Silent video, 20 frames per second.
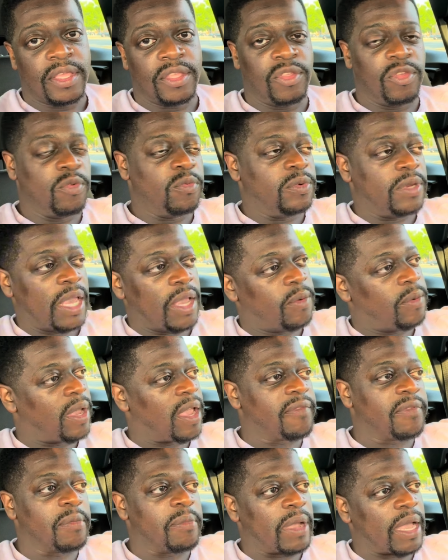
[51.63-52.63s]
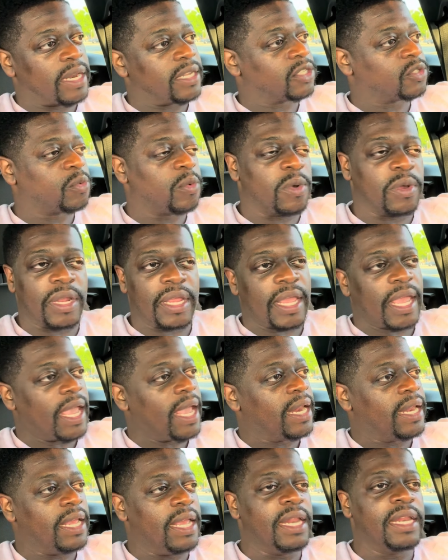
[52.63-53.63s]
Everybody swore they
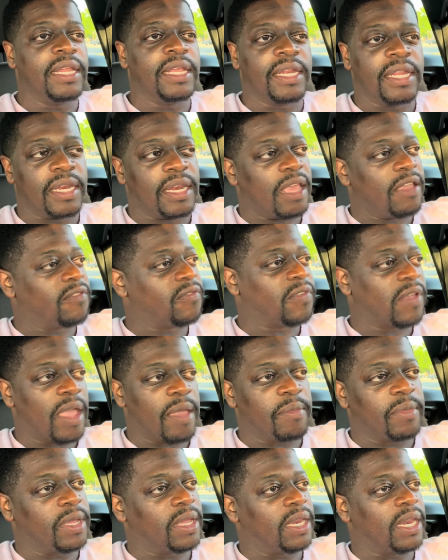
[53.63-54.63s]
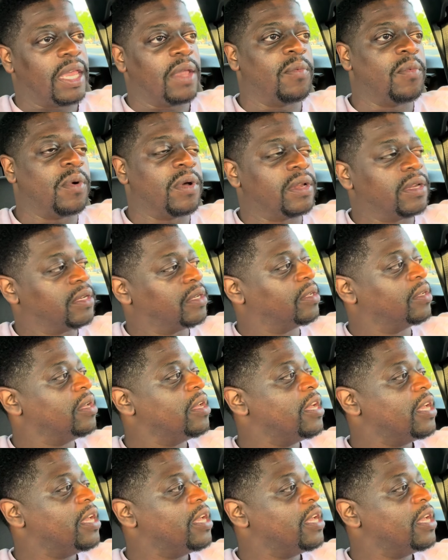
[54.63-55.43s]
had Indian in their family, and they wanted to,